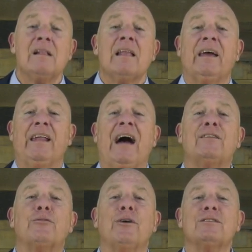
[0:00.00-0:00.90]
And I
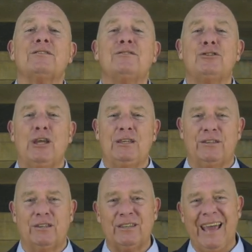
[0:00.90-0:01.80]
trust
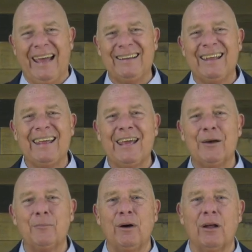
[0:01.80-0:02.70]
Jesus and
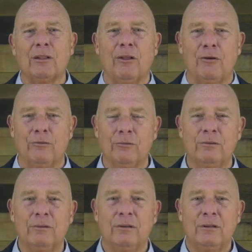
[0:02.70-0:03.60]
Him alone
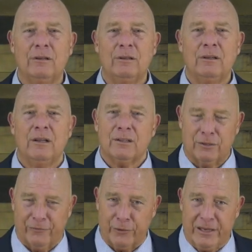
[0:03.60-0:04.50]

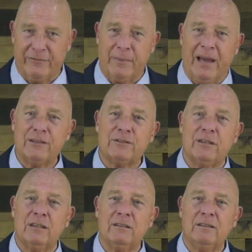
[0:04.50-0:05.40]
to forgive my
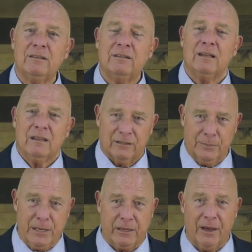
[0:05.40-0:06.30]
sin, to
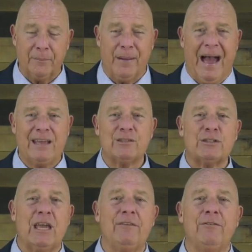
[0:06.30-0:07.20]
become my
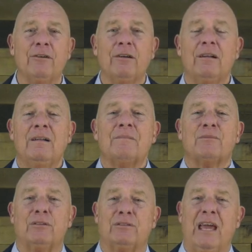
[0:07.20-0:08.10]
Savior,
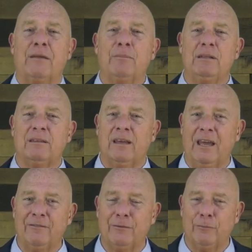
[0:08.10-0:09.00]
to take me to
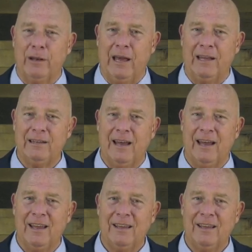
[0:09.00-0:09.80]
heaven when I die.